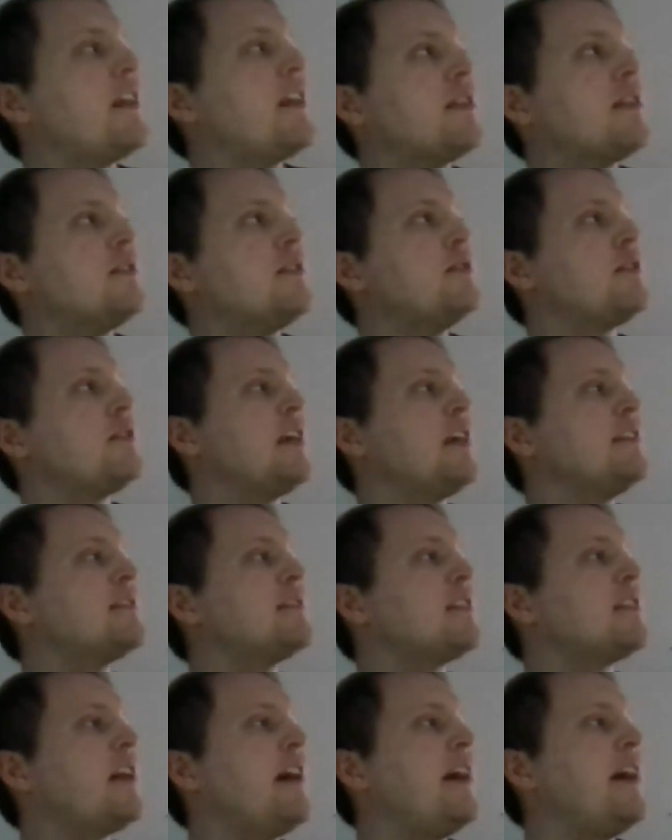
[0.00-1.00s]
do
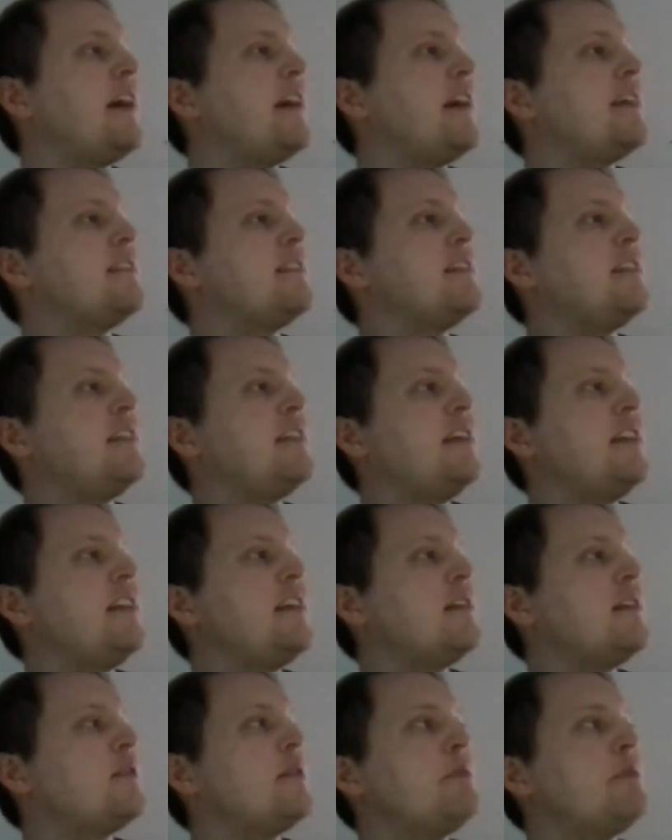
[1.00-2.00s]
things like
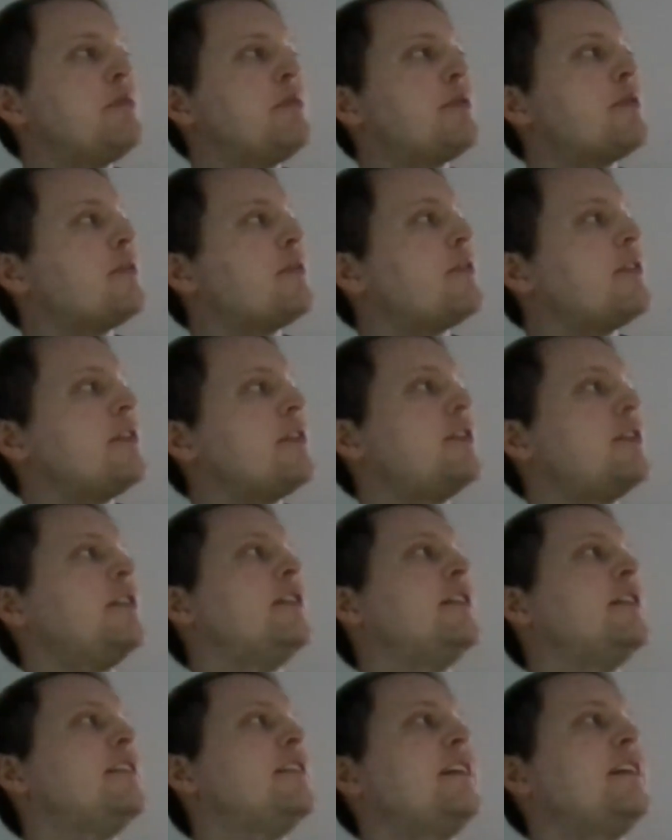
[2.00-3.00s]
deleting a
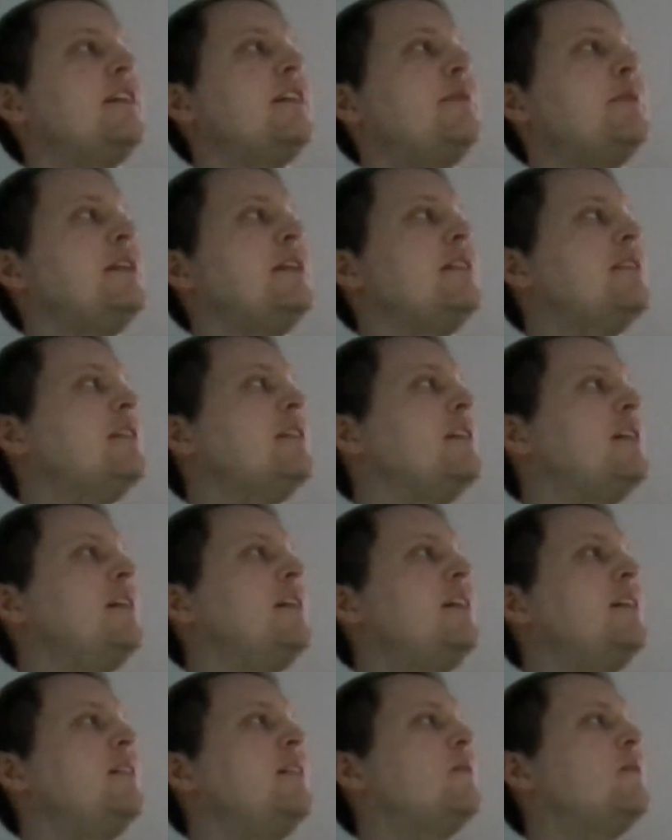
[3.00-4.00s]
report. I mean,
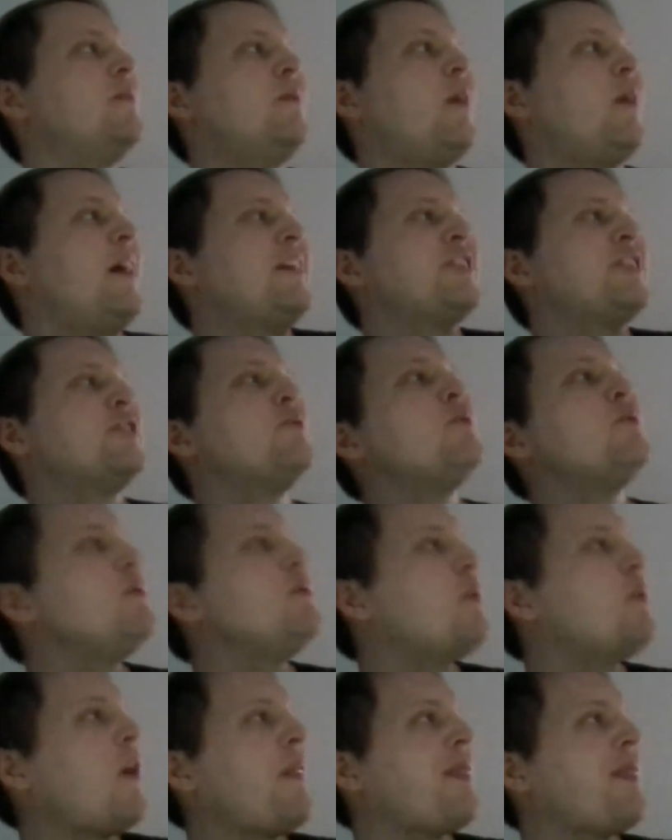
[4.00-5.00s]
why should we
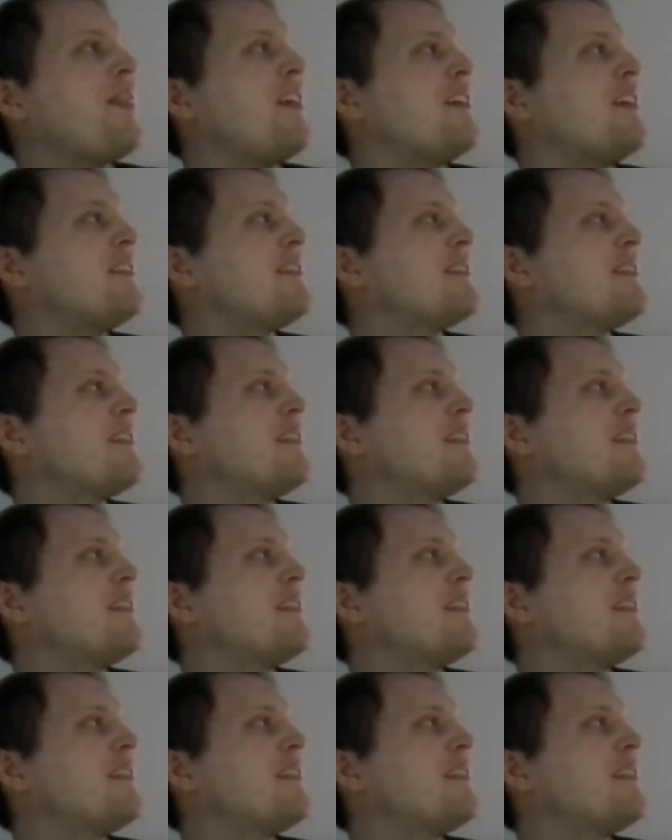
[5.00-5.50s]
want this?